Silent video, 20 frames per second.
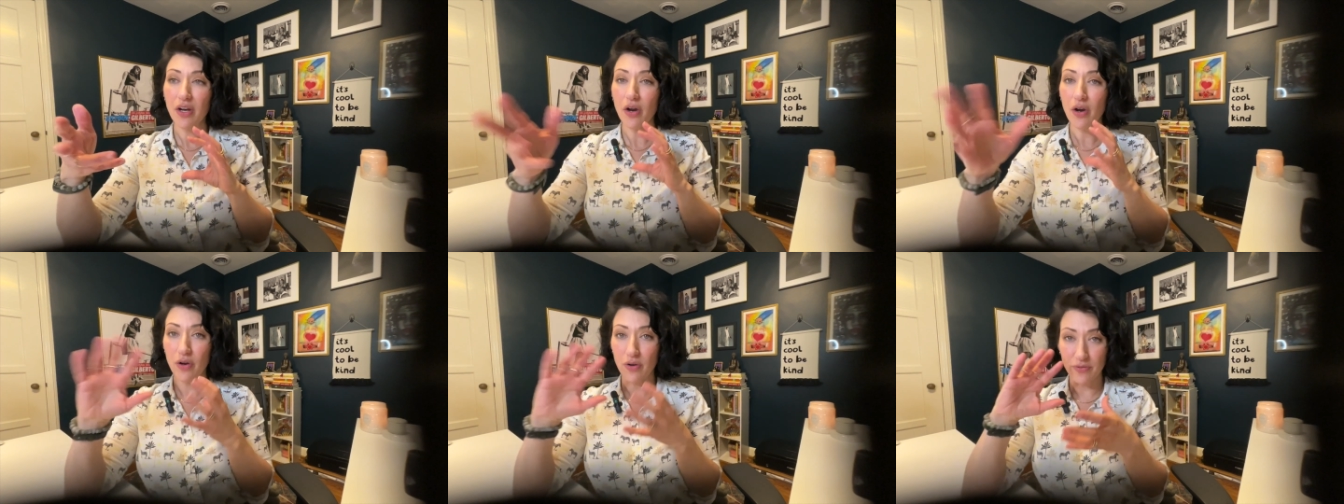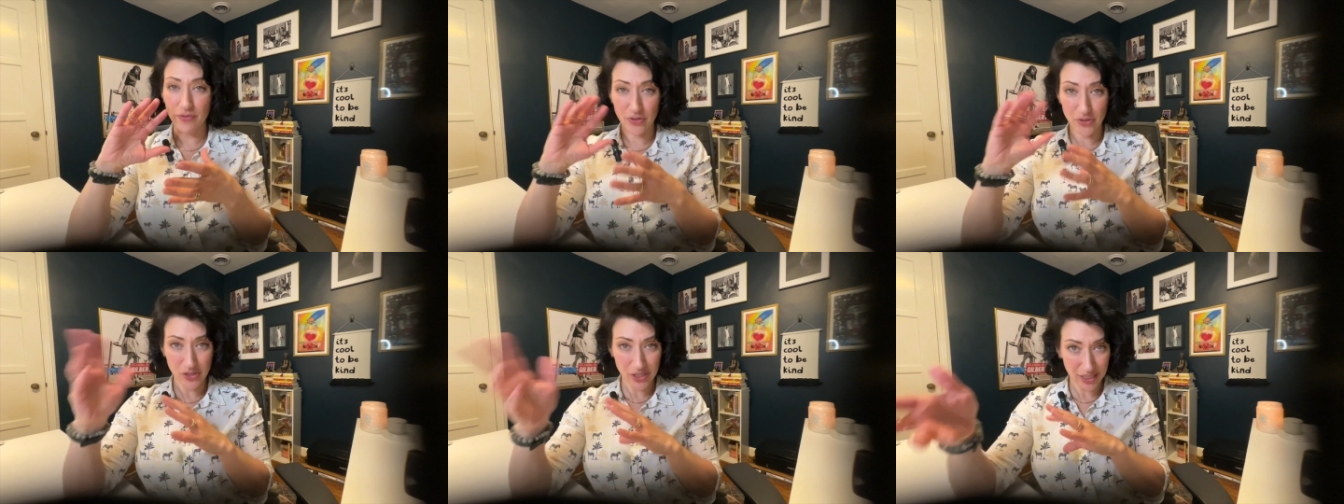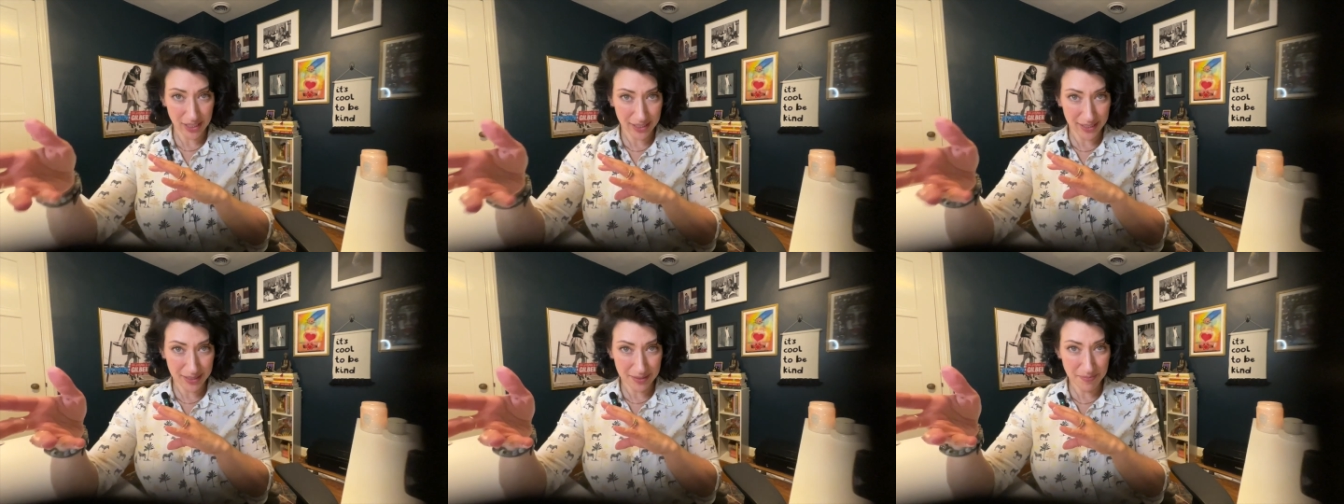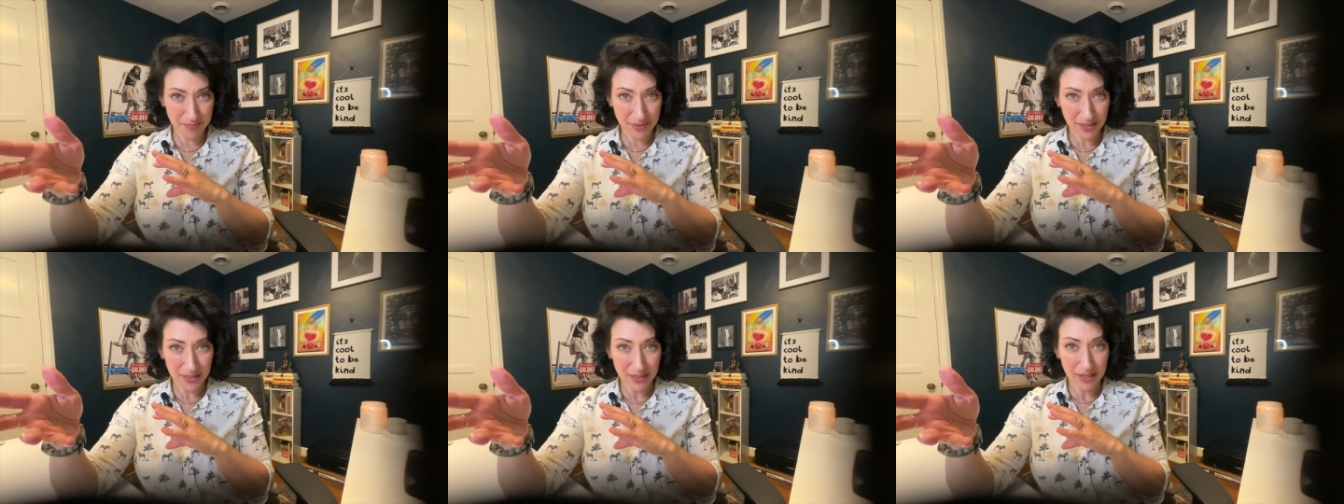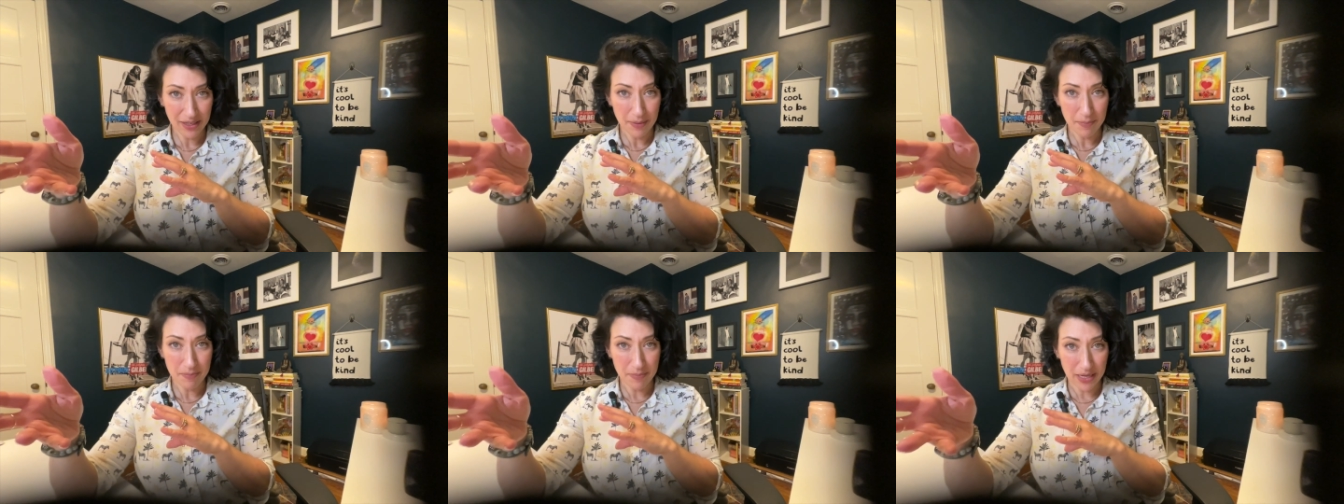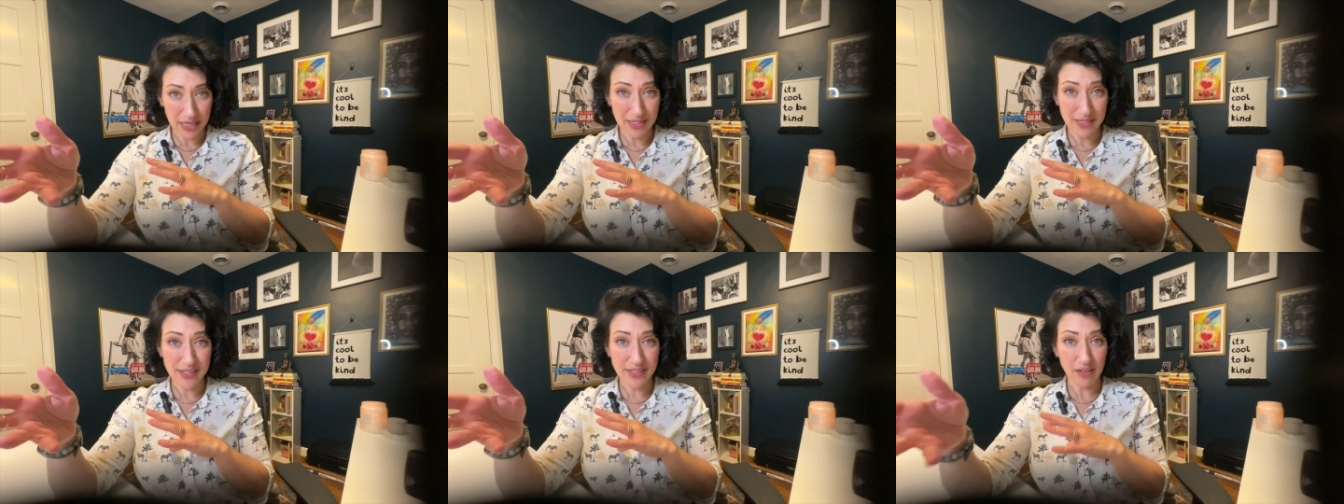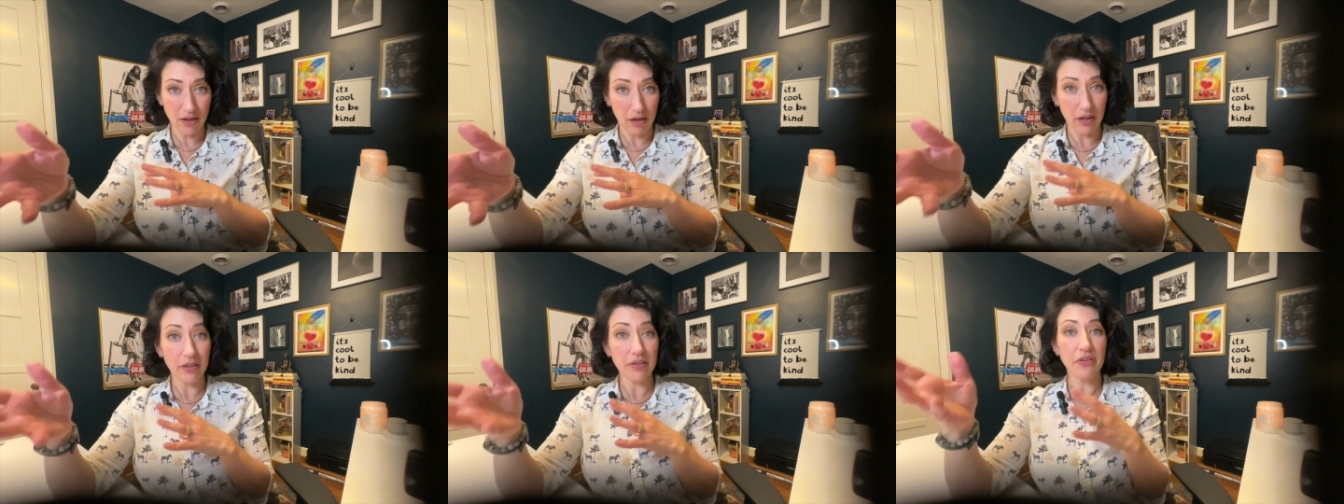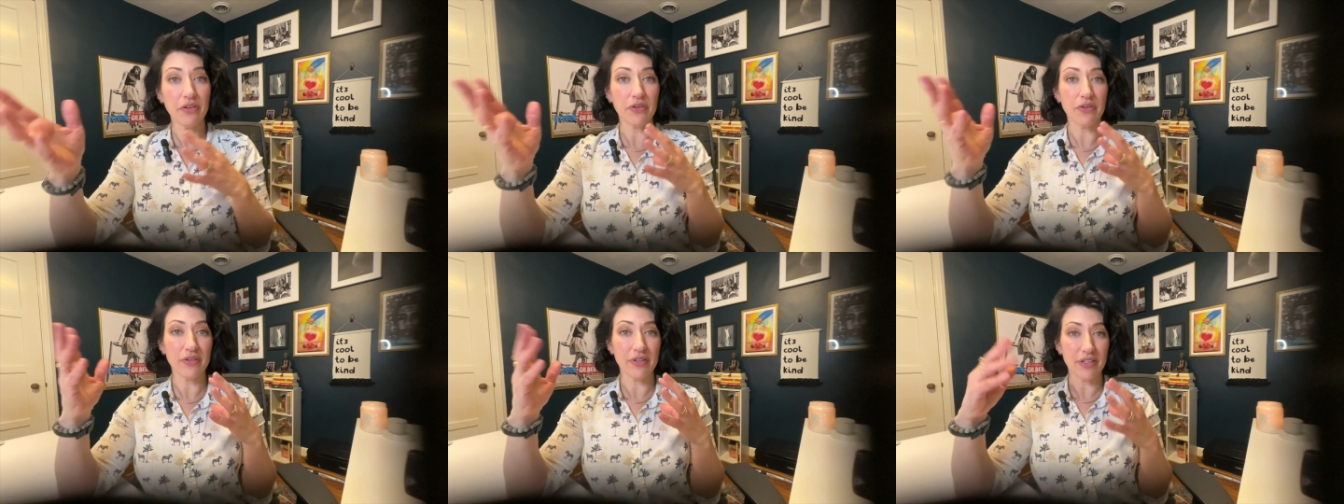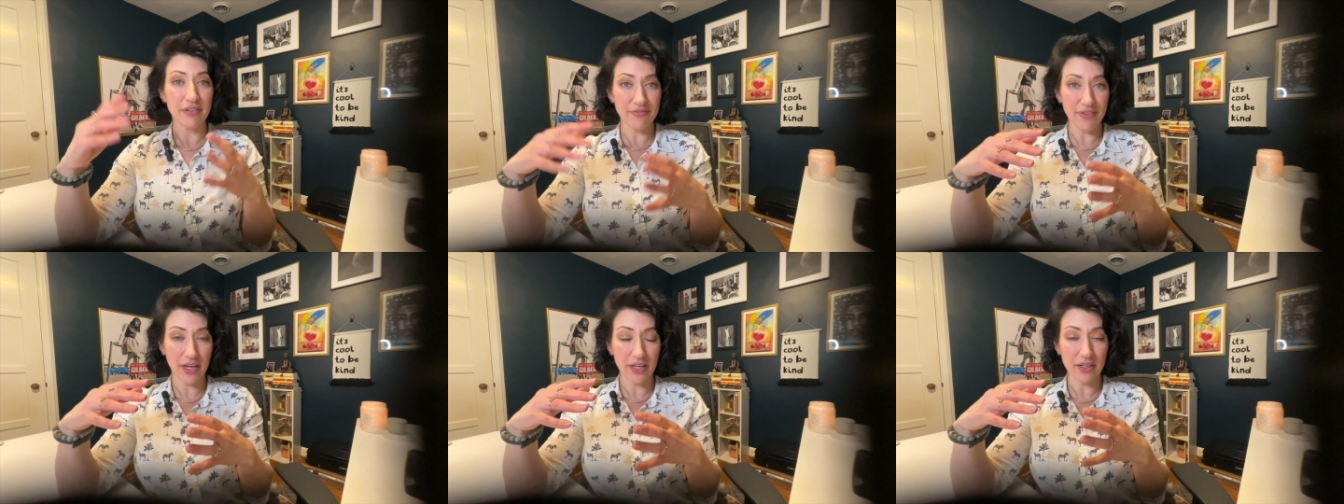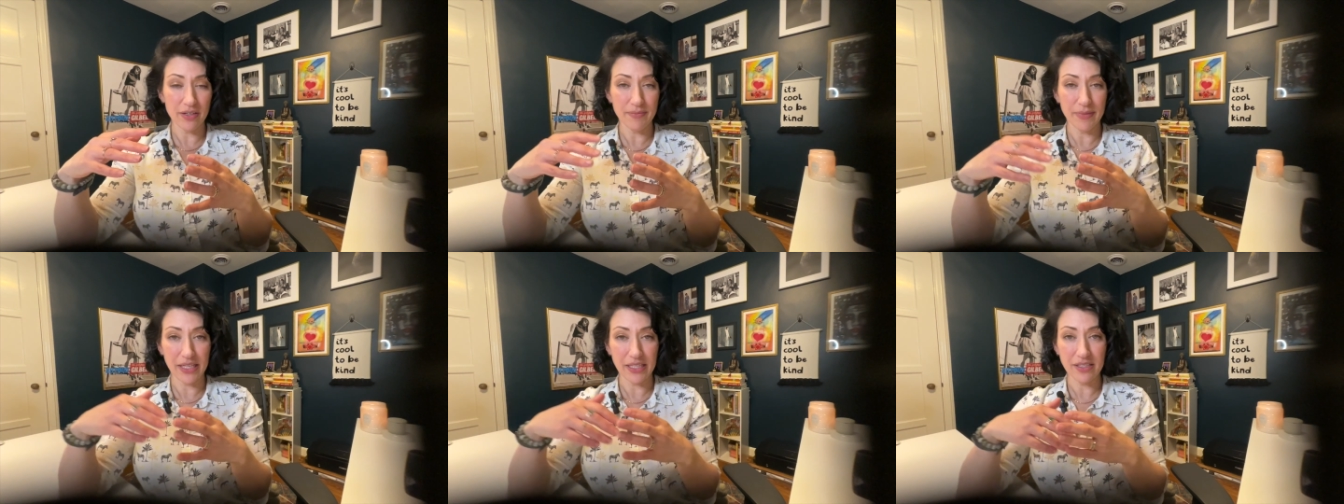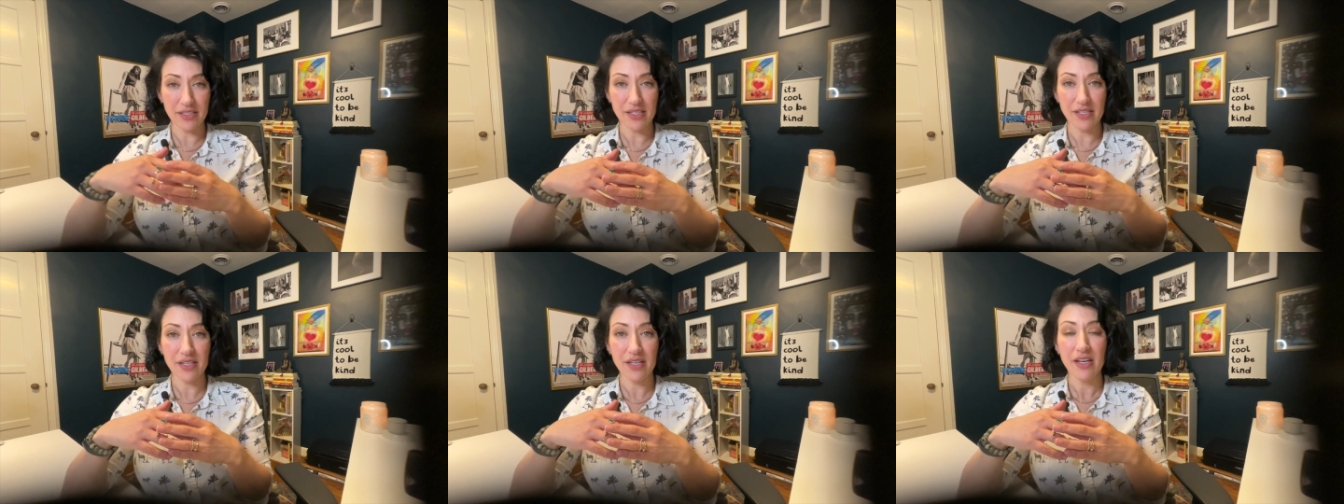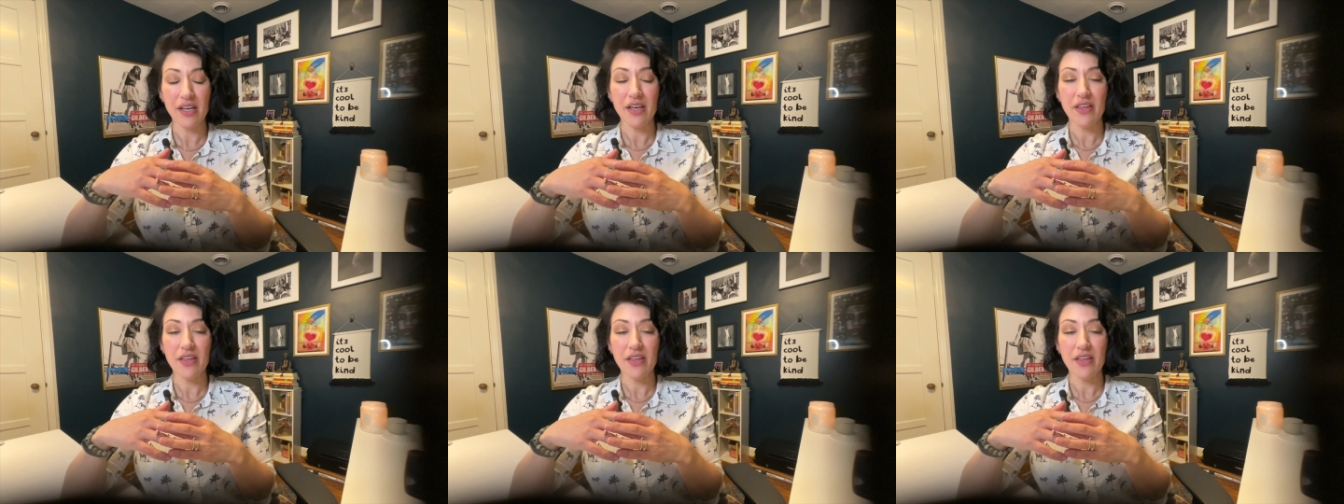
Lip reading: over time based on your environment.